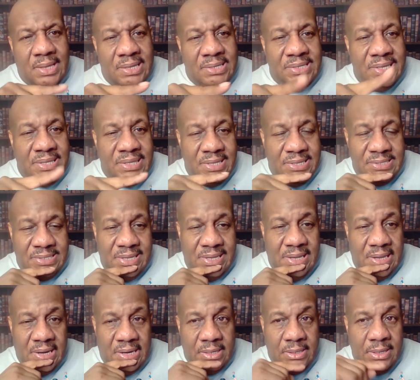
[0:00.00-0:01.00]
See,
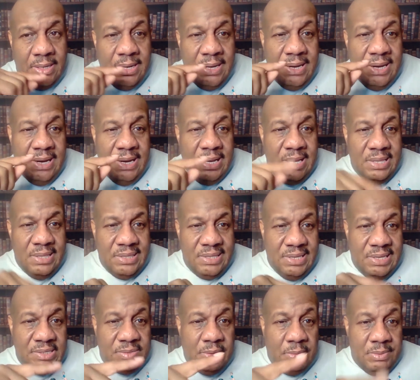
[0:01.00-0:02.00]

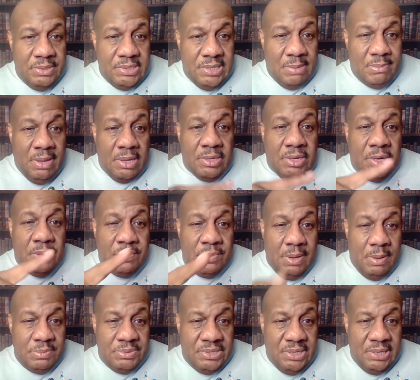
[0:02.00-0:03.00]
this when we're talking about
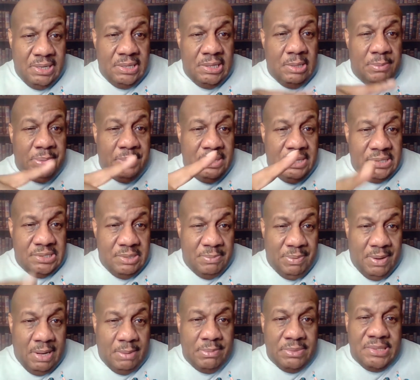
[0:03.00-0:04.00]
corruption in the police
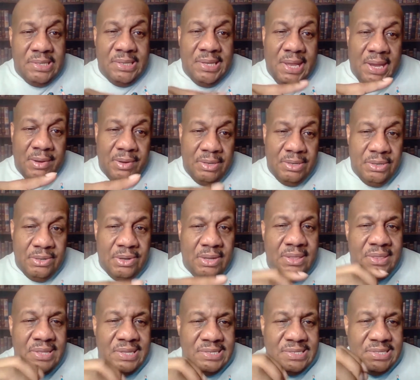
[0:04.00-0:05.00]
department and carrying
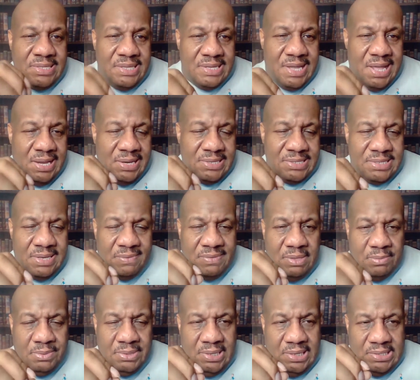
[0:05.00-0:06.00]
on, this is the kind of stuff
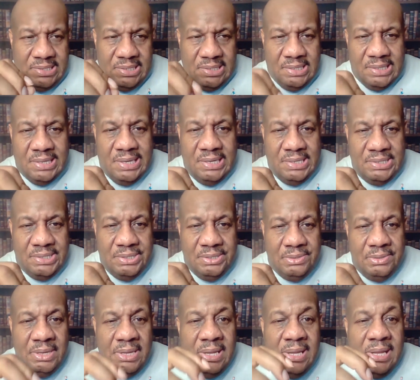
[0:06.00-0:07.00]
that we need to look into.